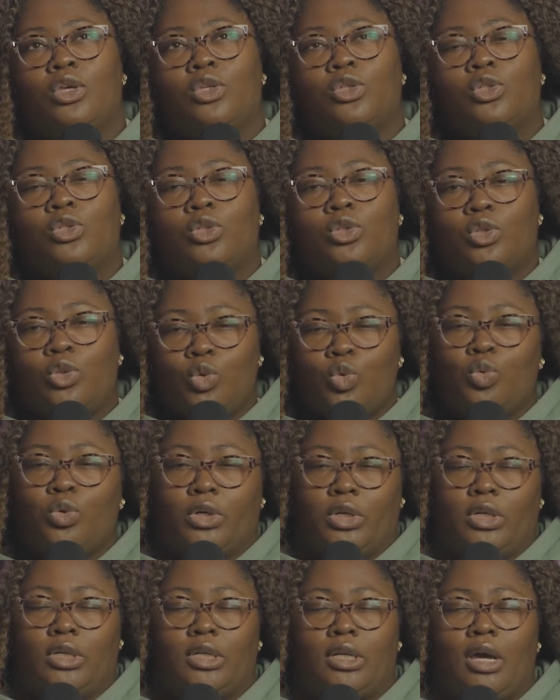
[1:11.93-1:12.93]

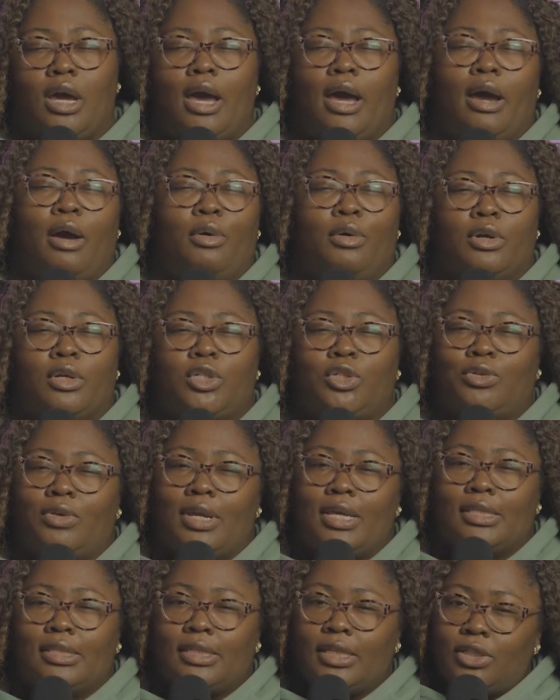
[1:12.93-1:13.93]
steward our
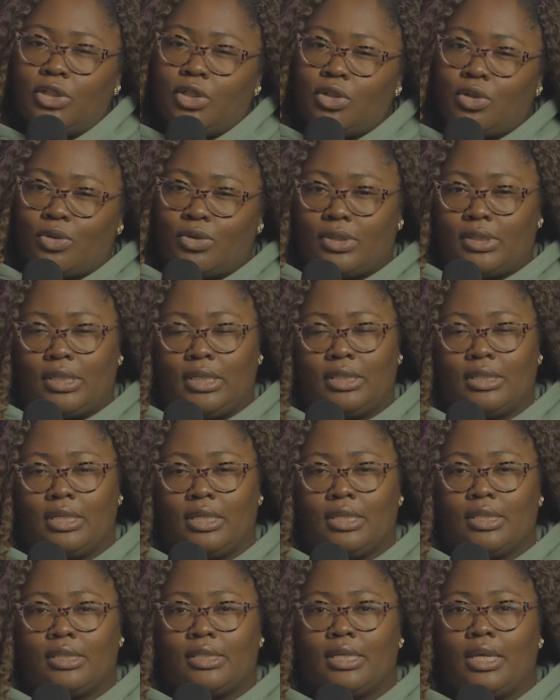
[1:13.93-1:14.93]
transitional
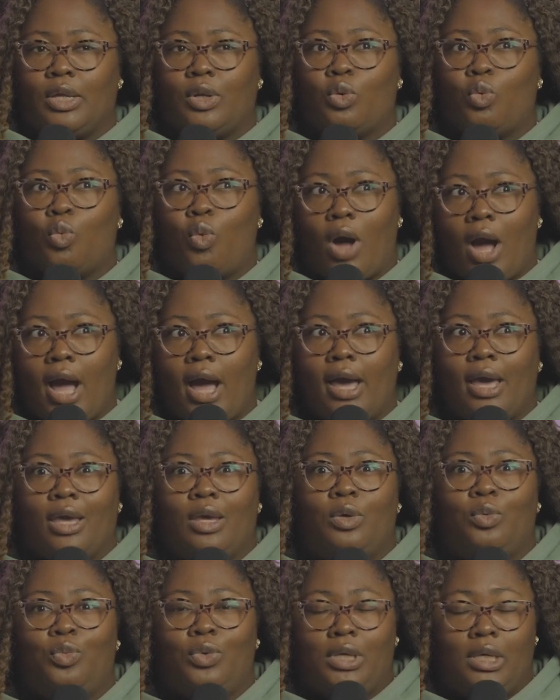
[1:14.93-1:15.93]
seasons and
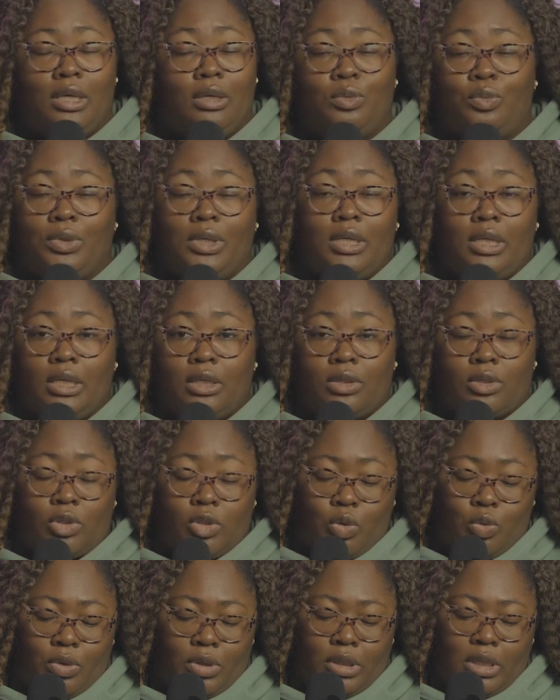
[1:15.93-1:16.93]
why we need to
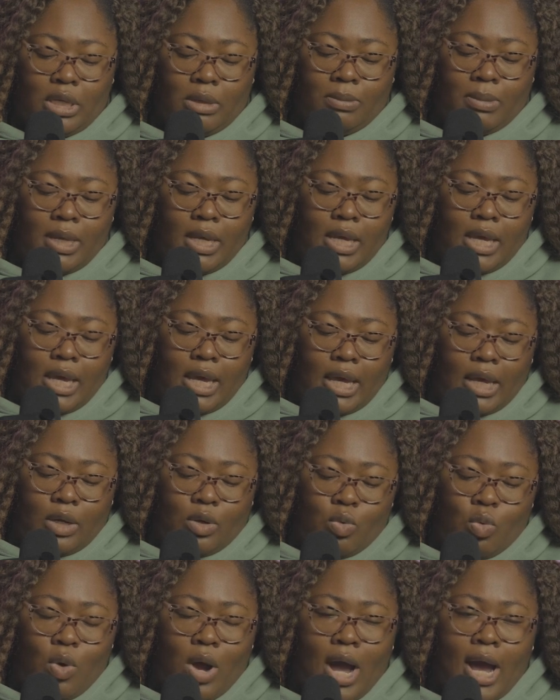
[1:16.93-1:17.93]
steward them,
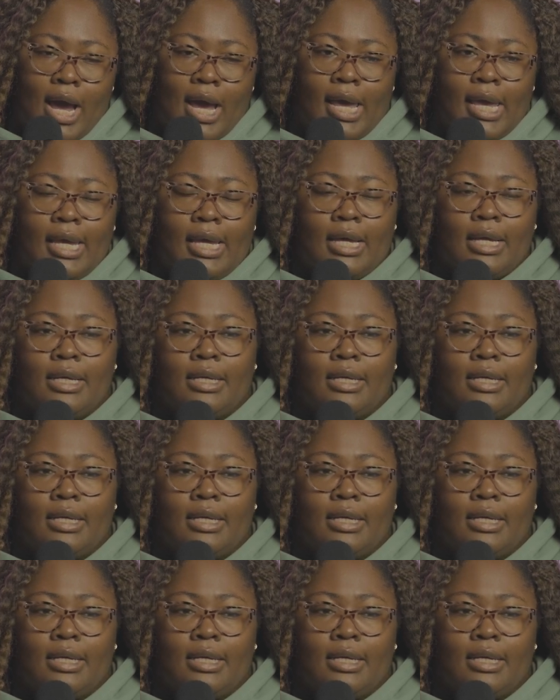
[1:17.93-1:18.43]
and why